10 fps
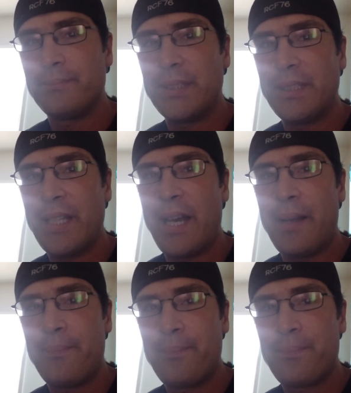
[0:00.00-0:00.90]
But yeah.
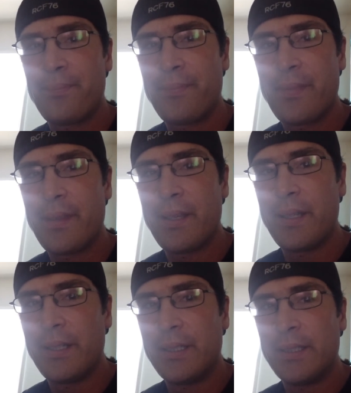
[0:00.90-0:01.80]

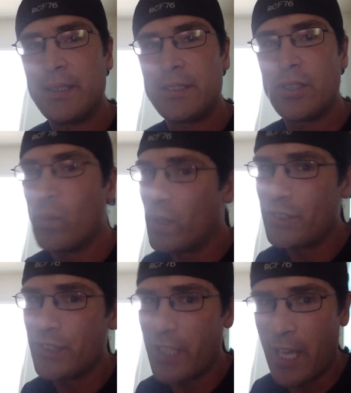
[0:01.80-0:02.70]
So
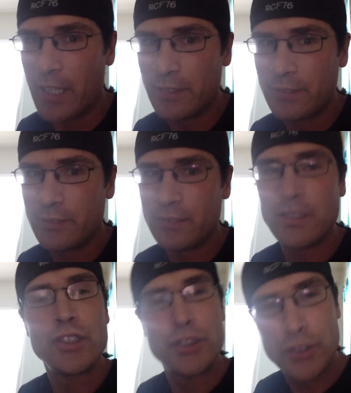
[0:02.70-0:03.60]
once again,
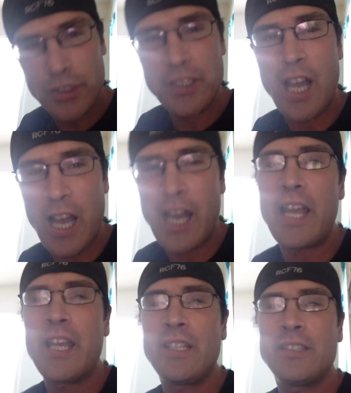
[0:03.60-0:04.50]
should
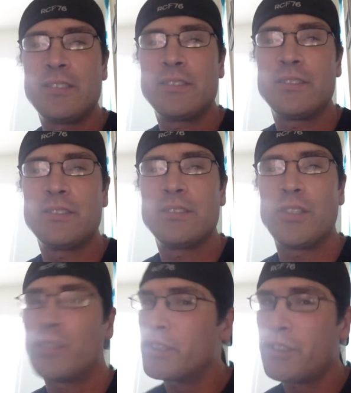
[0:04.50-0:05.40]
I
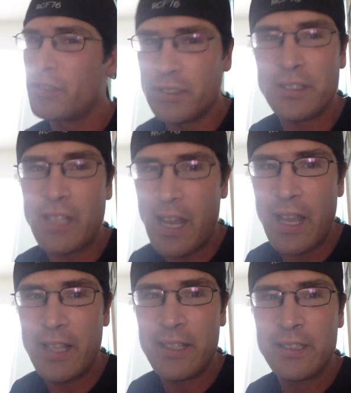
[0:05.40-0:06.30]
or shouldn't
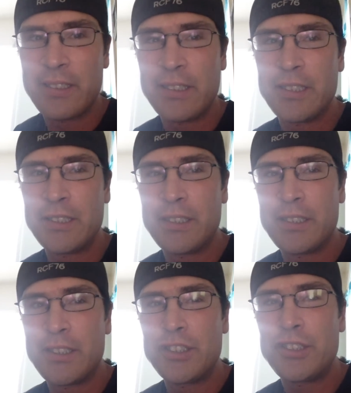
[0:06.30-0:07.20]
I
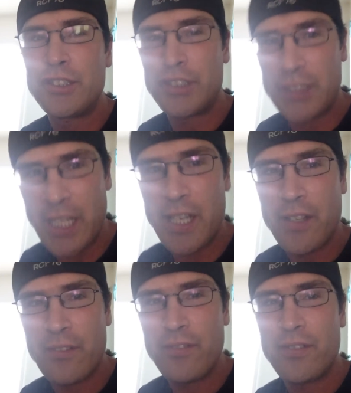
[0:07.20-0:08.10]

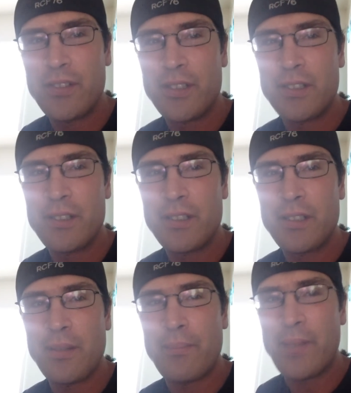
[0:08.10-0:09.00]
shave
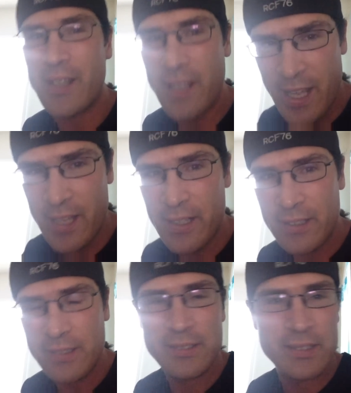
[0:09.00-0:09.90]
my head?
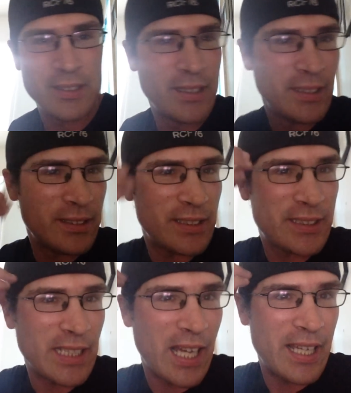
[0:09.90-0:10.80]
The
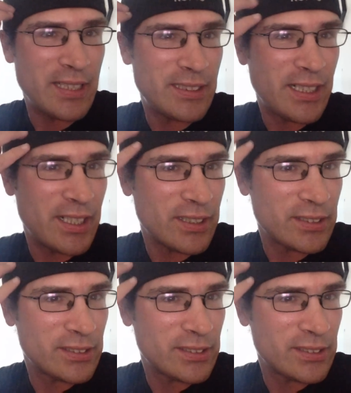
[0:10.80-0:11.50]
sides here.